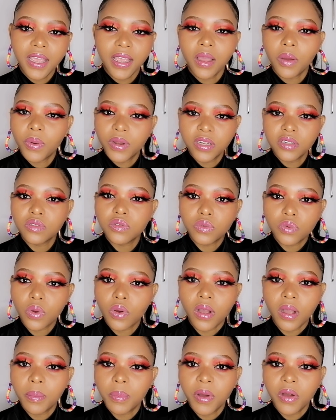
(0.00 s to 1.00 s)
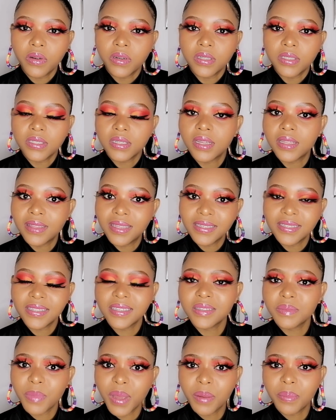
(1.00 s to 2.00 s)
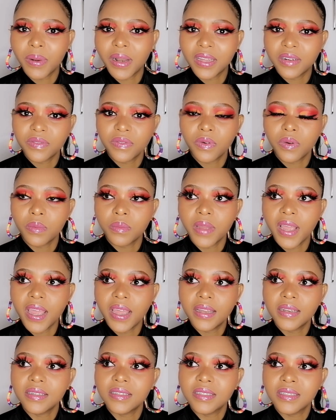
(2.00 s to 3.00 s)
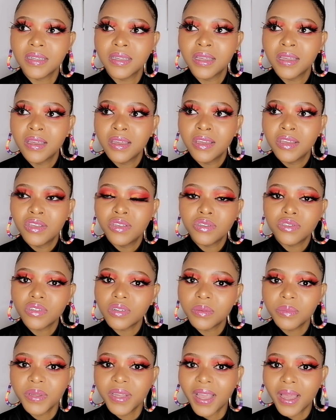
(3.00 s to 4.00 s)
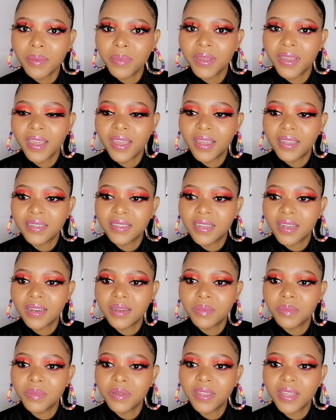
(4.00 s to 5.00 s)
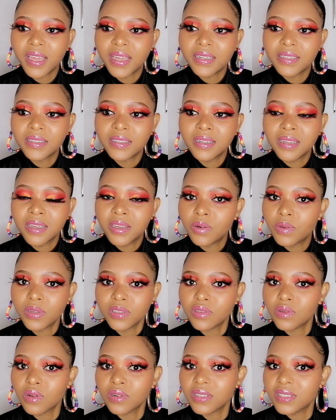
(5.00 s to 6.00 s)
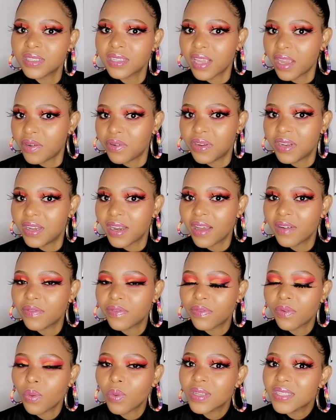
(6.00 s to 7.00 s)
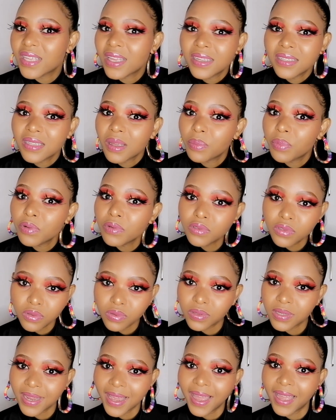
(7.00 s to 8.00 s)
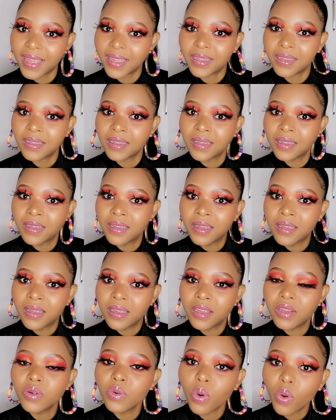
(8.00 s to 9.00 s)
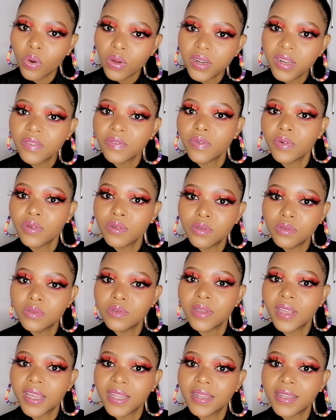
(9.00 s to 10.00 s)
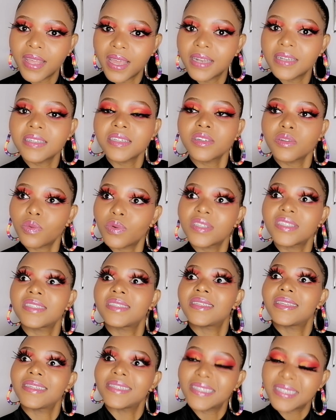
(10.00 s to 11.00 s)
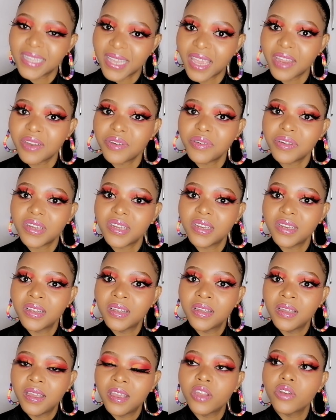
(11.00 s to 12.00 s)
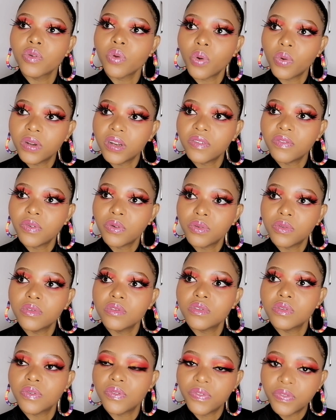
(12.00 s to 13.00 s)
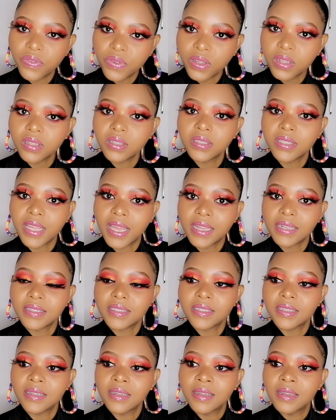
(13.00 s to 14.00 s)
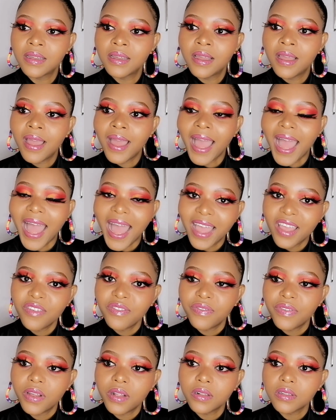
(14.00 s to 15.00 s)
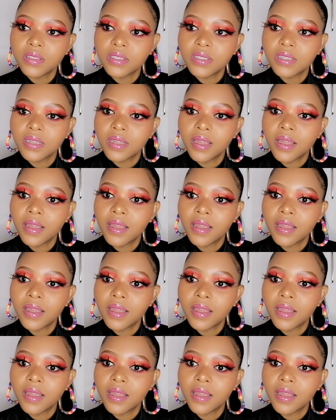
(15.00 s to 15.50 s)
like I wanted to talk about it, this is my platform. And you shouldn't be coming here and telling me that it was not scary enough. Was I supposed to die in order for you to get that it was scary? In order for you to feel that I felt